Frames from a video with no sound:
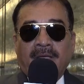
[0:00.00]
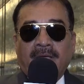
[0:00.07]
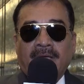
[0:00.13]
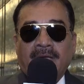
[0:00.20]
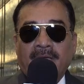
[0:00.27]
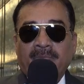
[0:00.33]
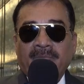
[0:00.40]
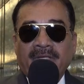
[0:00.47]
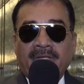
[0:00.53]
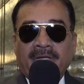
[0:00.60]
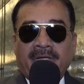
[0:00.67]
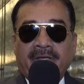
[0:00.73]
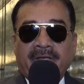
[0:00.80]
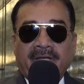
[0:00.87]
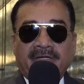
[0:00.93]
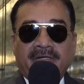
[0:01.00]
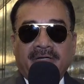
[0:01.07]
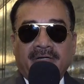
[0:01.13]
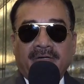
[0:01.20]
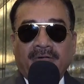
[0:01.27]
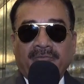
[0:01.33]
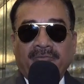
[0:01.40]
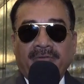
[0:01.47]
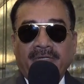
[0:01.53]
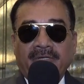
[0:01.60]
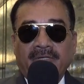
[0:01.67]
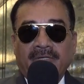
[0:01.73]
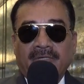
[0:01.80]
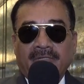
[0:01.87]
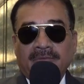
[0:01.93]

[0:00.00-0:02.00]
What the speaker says: I'm the director of the